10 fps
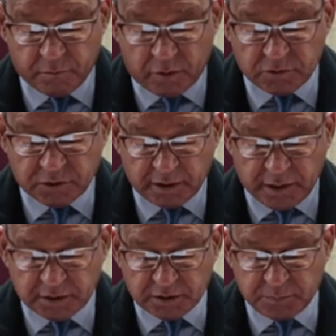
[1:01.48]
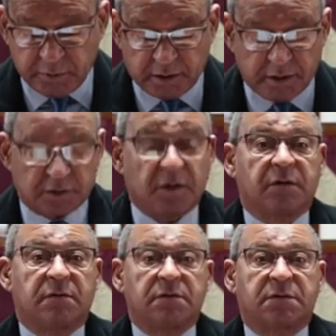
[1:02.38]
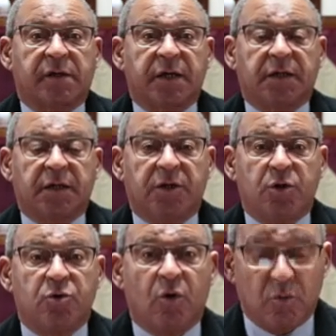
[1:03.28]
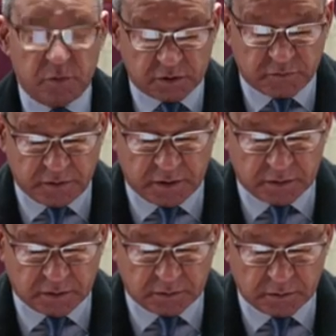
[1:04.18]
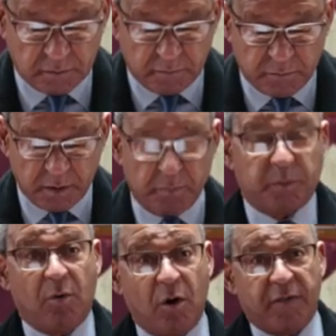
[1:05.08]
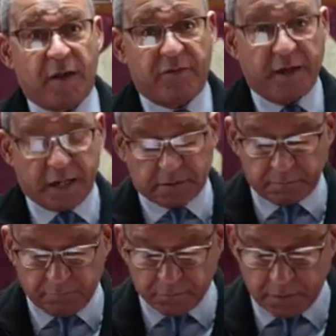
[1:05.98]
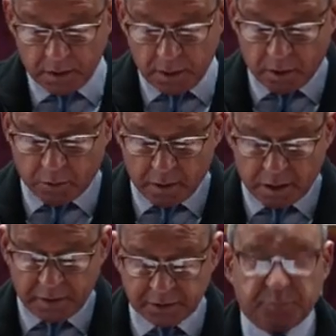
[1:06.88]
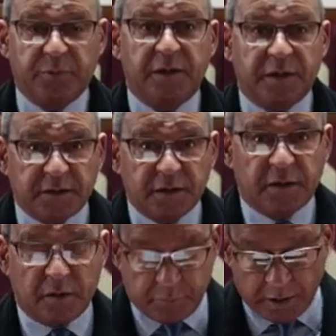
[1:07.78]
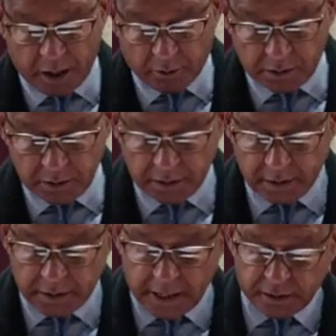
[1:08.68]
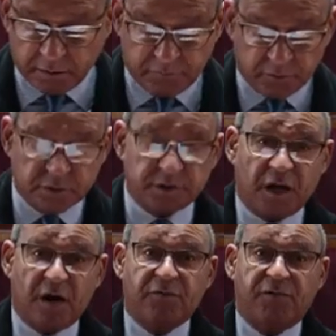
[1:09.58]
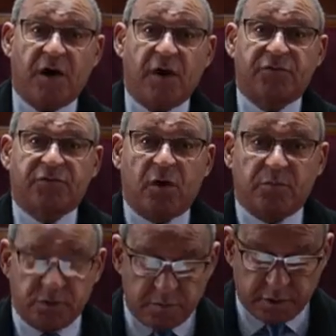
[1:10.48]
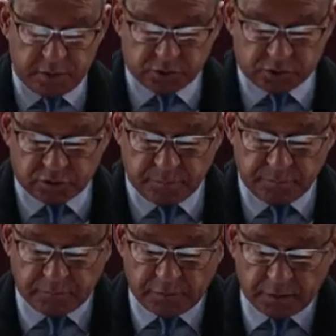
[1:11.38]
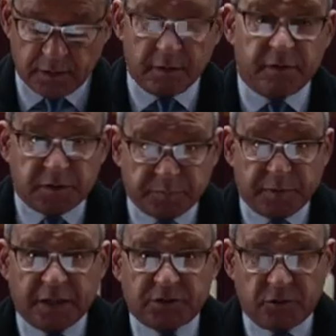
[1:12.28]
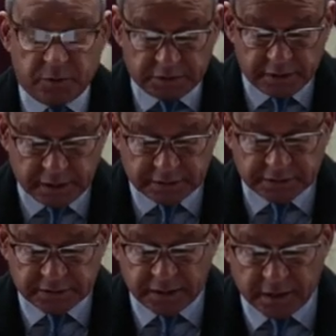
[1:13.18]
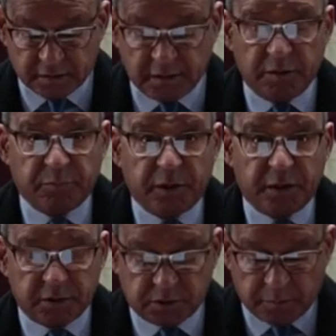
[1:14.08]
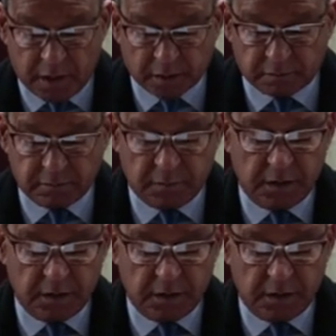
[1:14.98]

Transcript: the most select speaking circles, raking in enormous fees. But more than that, Obama's political power and influence are far from diminished. This past US election cycle, he played it smart,